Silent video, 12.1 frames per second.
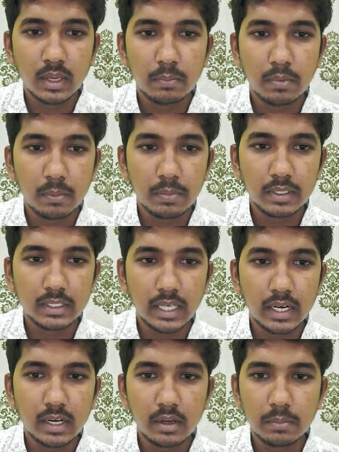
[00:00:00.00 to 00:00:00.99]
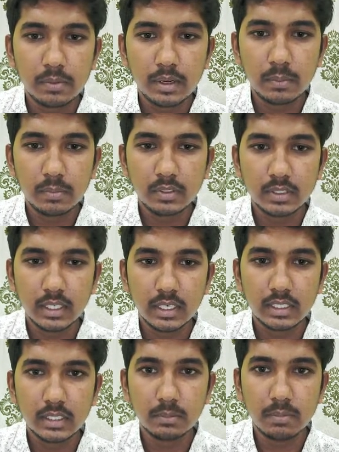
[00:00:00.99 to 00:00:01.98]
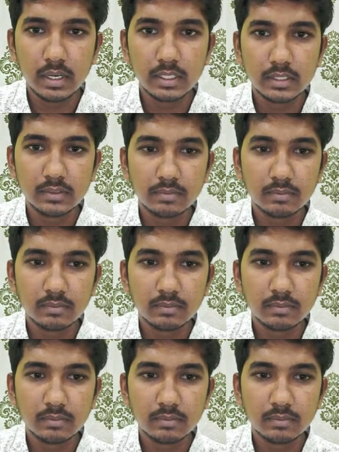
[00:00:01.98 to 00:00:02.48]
proper standard operating procedure is in place